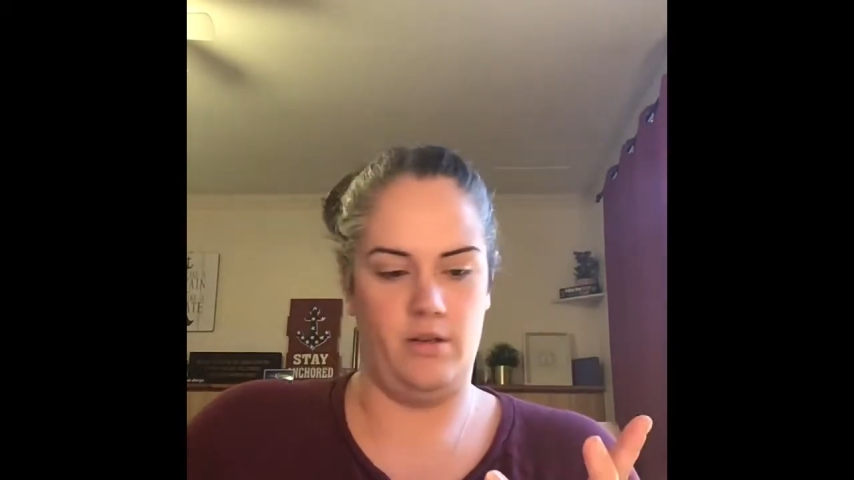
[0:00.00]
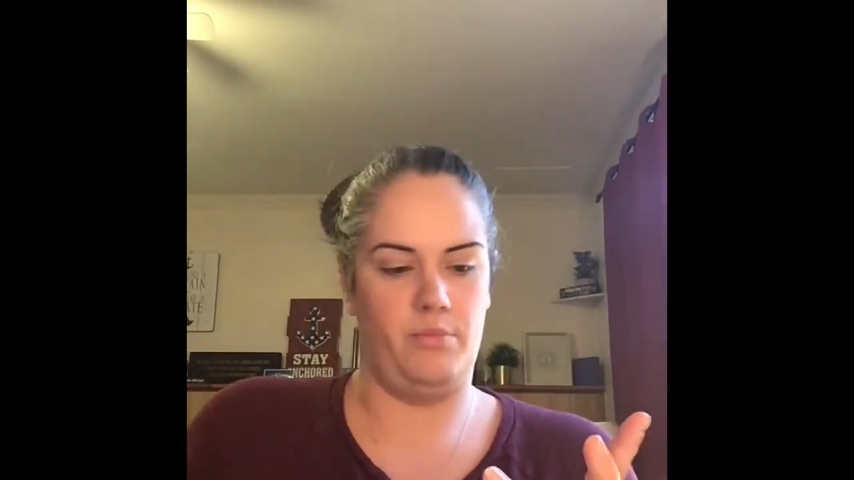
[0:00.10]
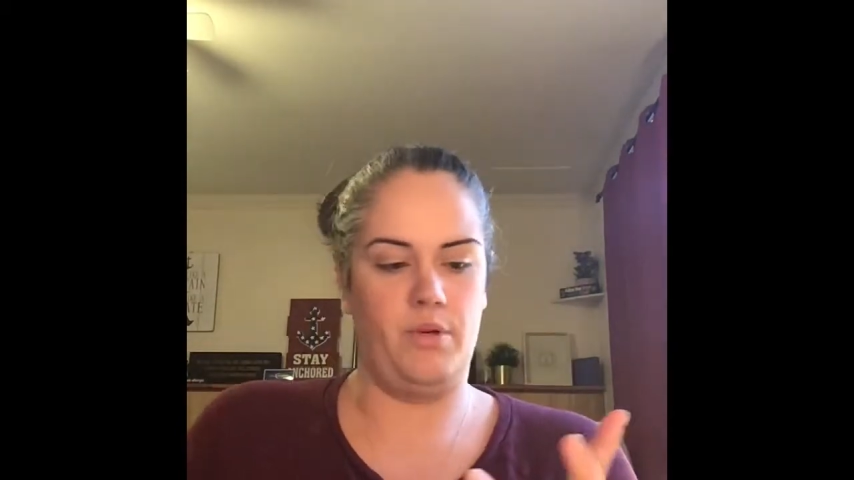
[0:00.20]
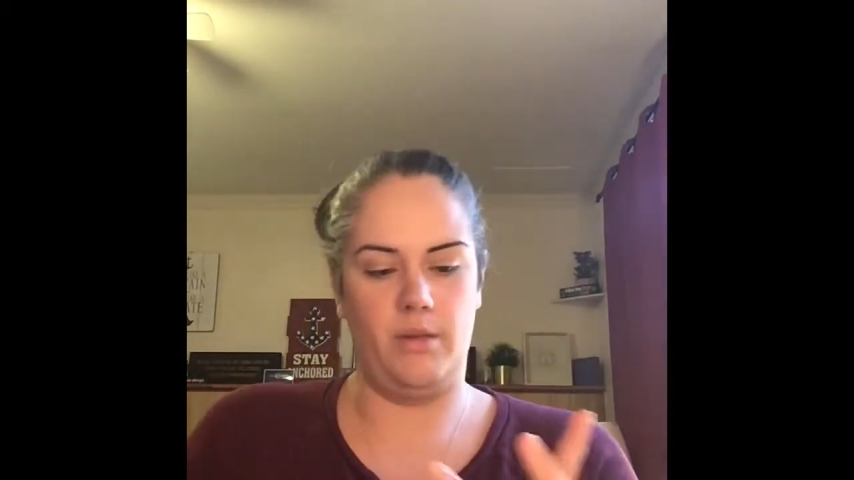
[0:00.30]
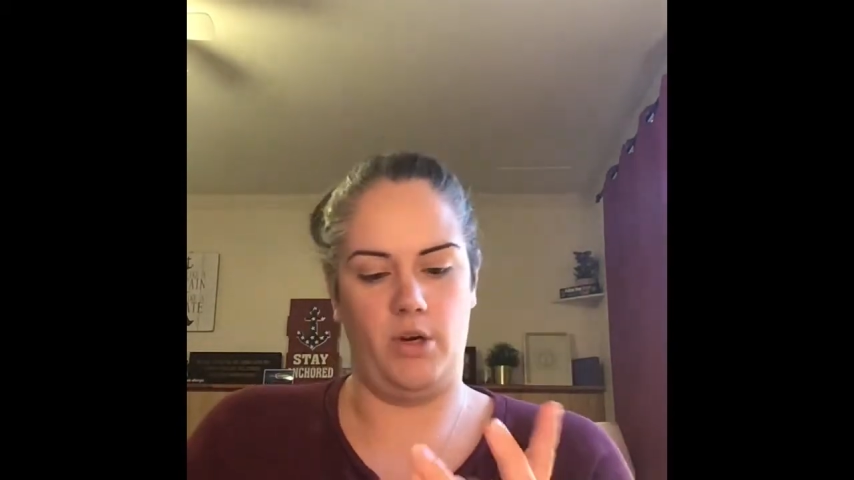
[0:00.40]

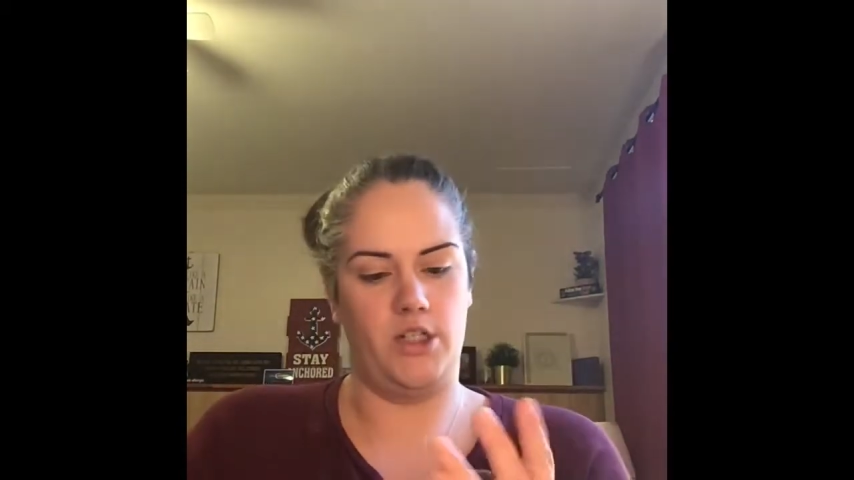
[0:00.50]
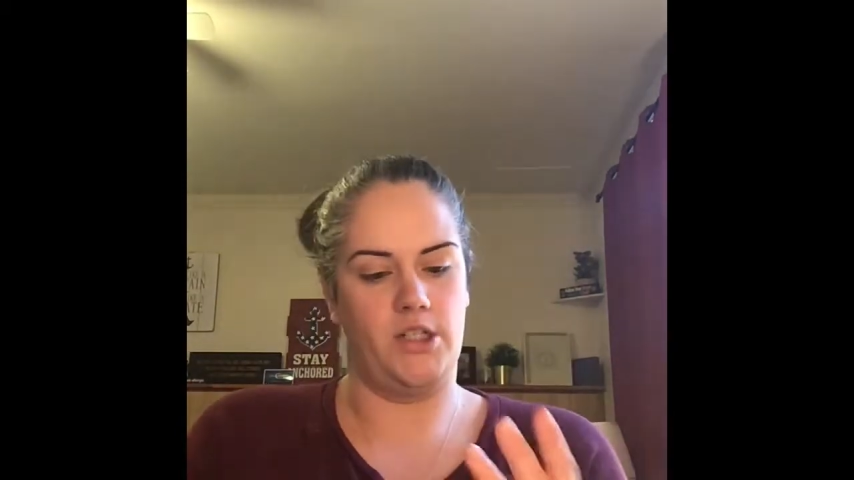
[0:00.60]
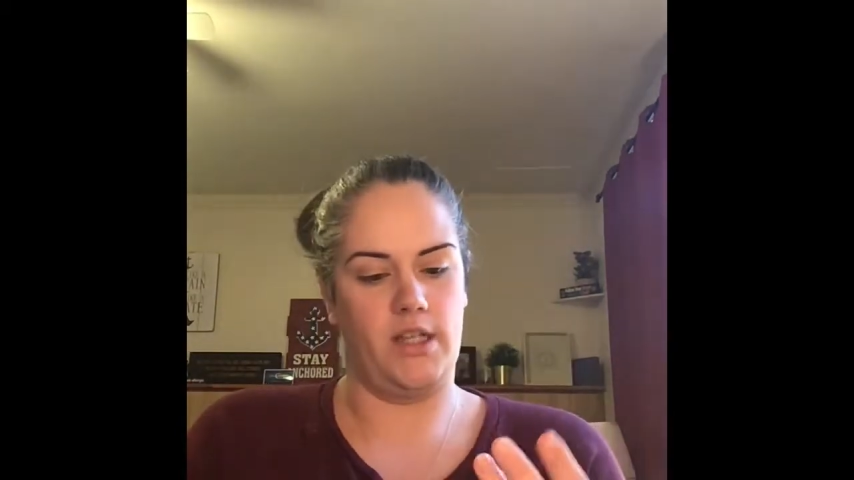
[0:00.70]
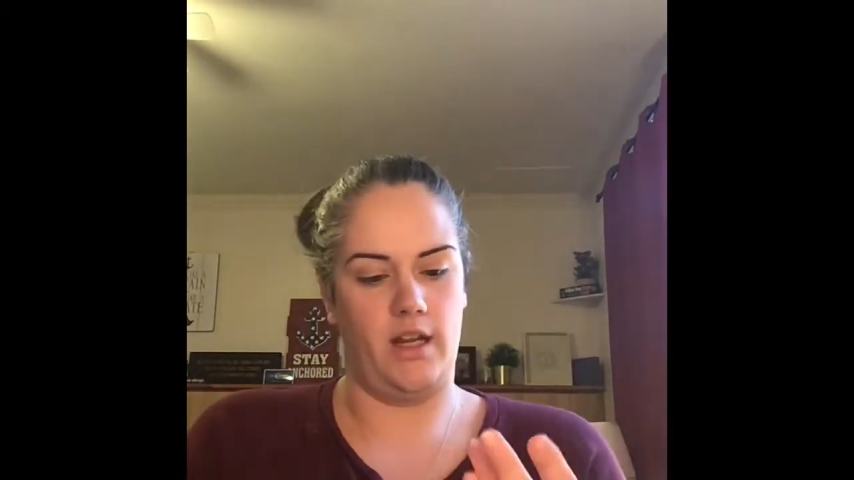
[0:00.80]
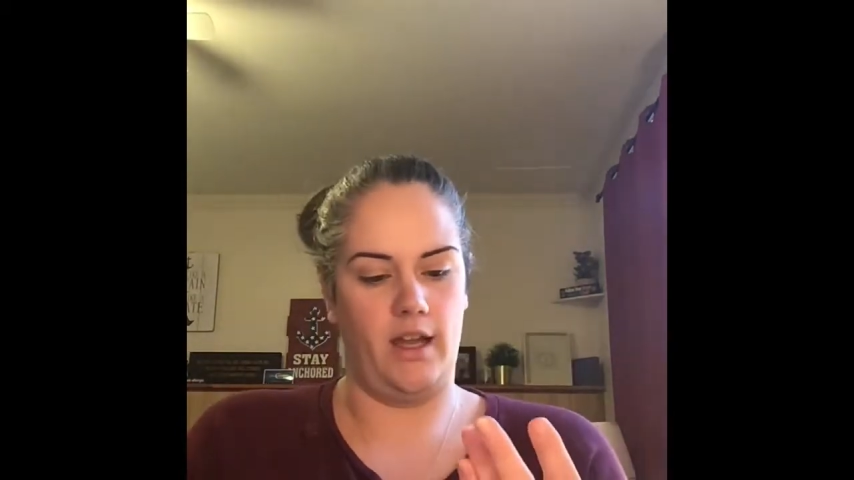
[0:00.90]
pretty brushes
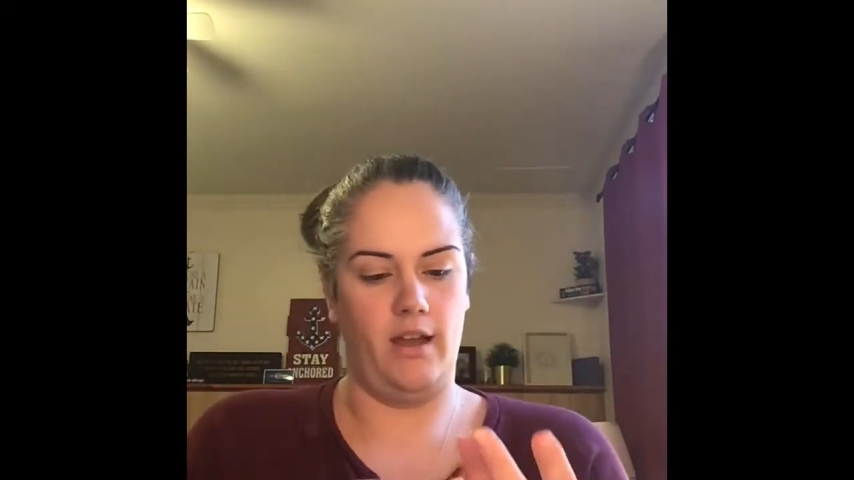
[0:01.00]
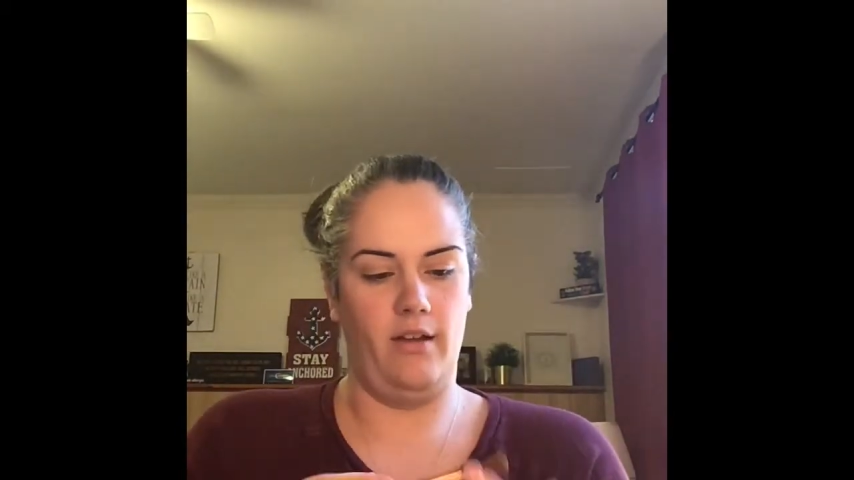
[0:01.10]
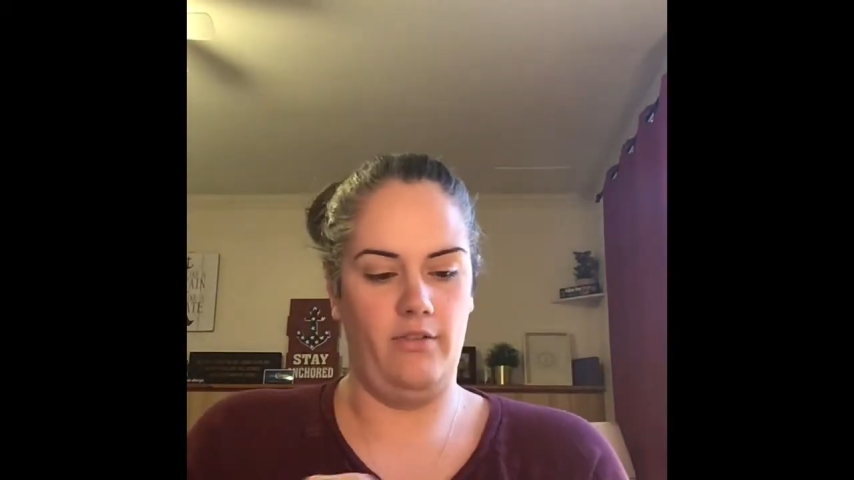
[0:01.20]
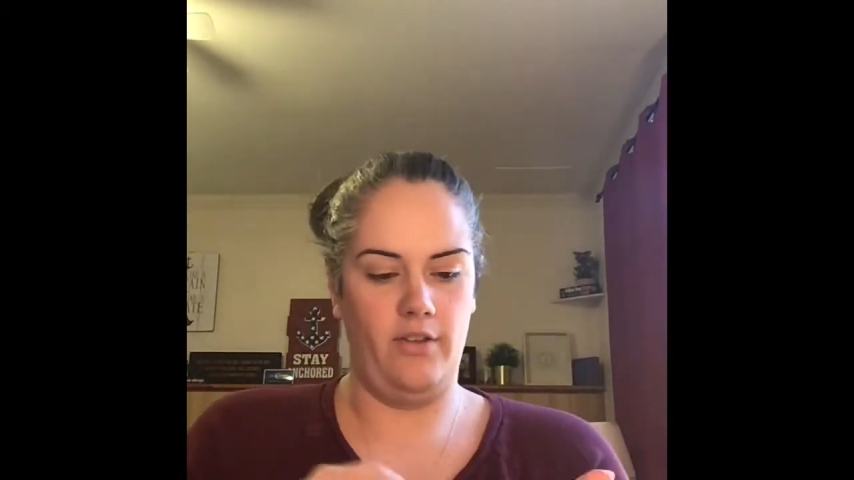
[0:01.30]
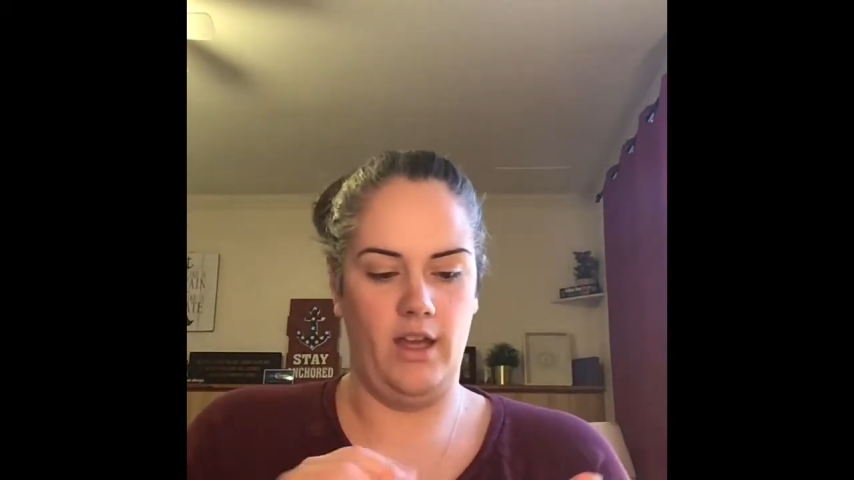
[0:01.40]
that I have.